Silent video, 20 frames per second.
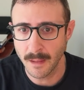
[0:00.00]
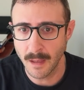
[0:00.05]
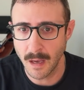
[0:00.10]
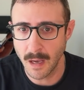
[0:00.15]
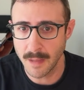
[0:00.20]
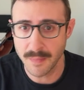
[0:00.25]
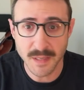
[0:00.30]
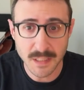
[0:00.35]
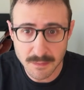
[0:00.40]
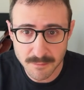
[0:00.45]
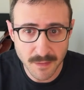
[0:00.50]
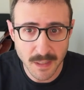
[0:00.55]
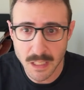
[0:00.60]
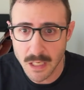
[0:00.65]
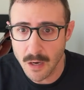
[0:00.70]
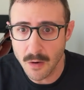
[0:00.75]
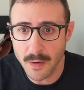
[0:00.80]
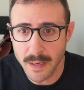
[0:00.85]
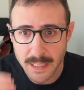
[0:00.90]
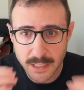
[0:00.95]
Uh, this
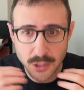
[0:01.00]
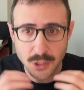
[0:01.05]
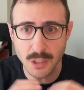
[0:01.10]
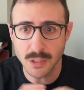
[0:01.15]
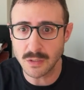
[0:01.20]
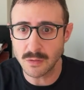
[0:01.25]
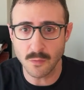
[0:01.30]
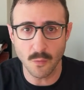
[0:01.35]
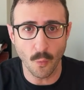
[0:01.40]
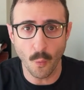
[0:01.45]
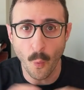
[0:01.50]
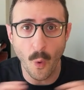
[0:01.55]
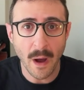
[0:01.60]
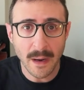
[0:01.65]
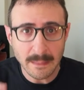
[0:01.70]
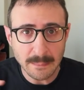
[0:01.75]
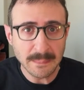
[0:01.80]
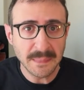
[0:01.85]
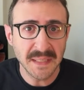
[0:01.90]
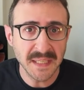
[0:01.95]
video is just
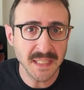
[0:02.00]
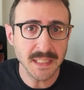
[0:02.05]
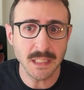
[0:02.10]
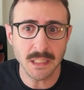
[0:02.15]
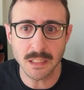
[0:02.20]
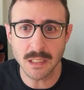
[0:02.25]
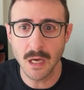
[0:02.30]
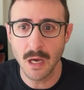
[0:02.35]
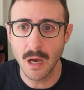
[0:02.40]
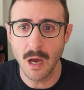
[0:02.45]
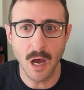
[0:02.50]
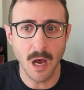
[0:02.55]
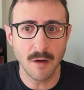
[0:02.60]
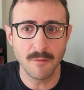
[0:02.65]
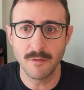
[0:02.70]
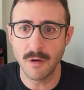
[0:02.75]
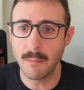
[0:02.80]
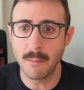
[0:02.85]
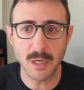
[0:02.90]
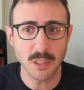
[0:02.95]
one piece
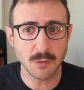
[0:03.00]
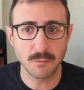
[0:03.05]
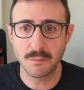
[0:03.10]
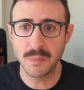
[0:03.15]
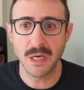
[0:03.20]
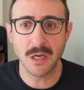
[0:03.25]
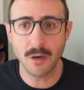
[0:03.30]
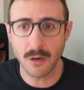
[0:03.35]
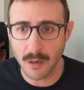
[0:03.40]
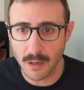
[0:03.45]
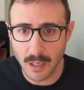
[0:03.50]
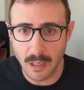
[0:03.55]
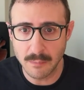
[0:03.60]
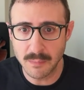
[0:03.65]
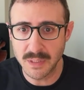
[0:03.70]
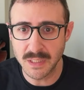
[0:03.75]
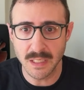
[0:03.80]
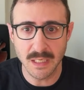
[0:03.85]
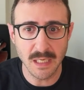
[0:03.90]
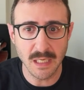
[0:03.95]
of a much bigger
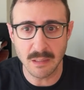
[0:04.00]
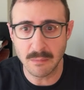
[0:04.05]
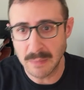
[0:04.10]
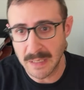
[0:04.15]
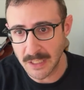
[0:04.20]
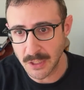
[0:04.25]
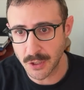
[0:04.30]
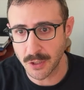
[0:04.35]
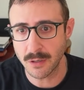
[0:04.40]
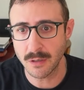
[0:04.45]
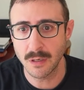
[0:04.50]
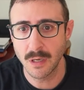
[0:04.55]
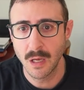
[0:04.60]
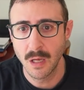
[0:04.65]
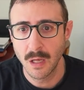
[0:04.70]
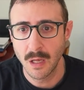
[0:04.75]
Obsidian picture.